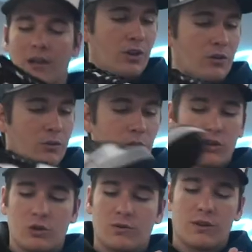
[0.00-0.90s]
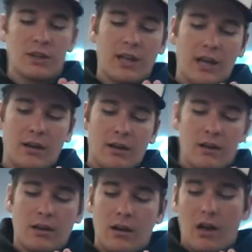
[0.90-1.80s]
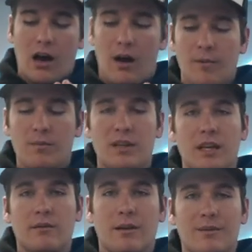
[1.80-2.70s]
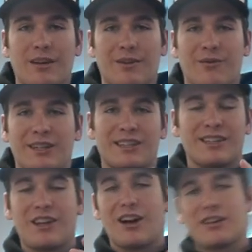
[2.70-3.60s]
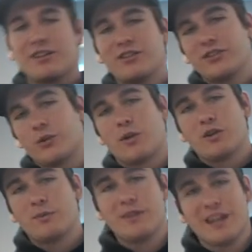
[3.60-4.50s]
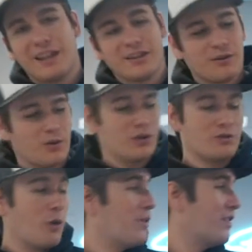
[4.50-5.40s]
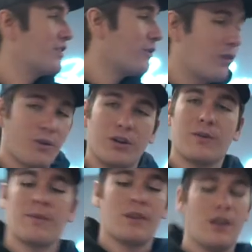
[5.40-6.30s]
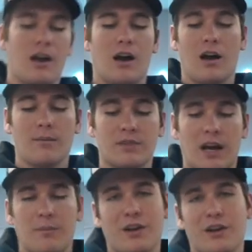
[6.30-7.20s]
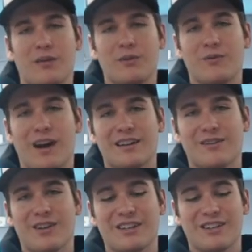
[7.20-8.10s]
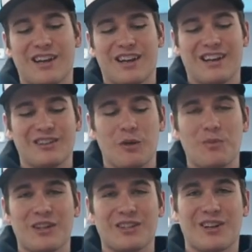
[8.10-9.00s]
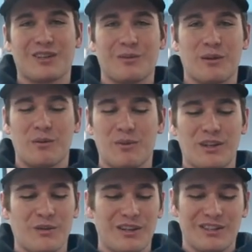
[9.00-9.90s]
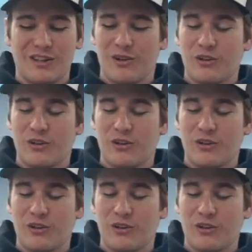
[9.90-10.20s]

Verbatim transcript: Three more shoes for the day. Um, but me and Gabe are about to make a funny TikTok. Store owners be like, or don't be this store owner. Um, it's kind of playing off the fact of like, uh, don't be this customer that we've been doing. So